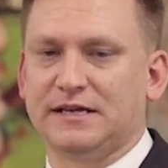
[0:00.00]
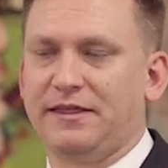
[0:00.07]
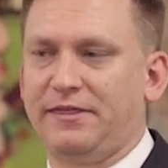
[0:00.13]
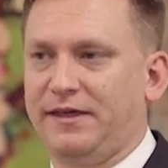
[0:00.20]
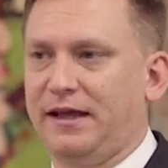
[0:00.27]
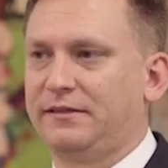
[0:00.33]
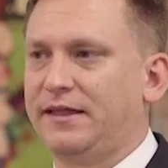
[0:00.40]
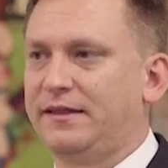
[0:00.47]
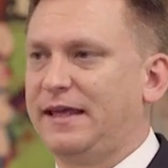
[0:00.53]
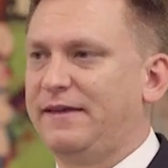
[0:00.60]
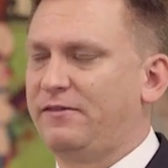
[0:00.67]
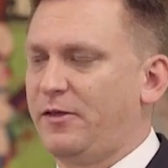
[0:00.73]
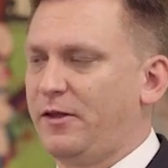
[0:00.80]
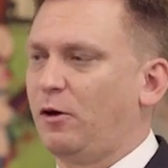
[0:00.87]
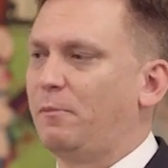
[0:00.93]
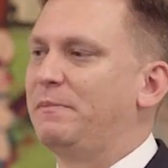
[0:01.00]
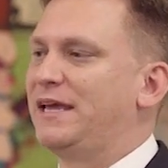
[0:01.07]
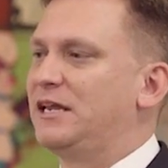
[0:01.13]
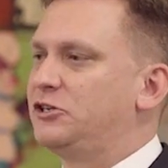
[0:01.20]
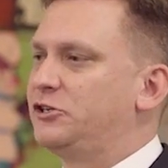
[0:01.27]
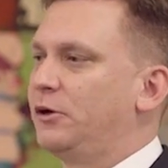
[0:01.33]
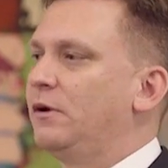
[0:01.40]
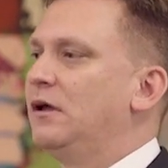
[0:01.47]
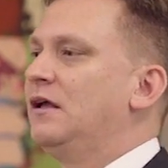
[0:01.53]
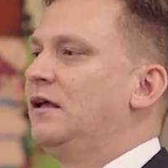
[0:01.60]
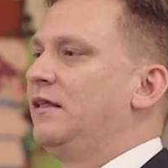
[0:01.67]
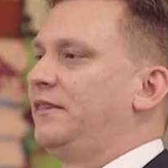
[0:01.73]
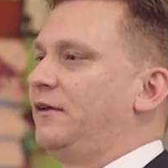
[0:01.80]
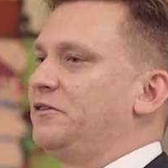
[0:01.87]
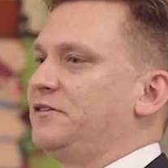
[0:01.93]
I think that even though they don't mean to,
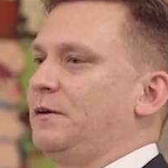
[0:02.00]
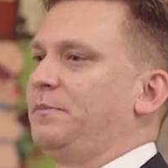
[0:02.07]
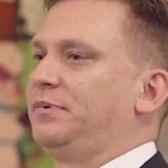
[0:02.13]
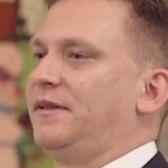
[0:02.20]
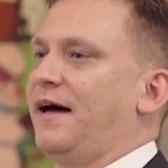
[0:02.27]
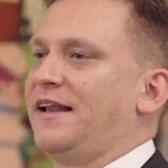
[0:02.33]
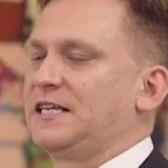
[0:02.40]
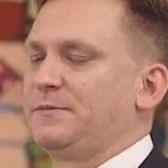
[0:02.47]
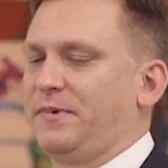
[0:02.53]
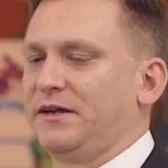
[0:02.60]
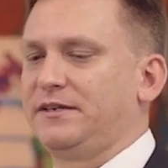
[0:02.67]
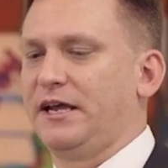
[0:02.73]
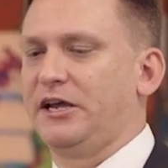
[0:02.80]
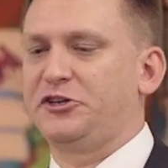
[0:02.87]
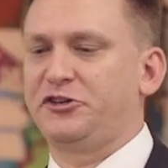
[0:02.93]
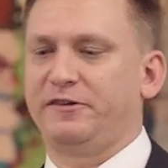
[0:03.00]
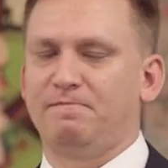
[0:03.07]
there's an implied expectation.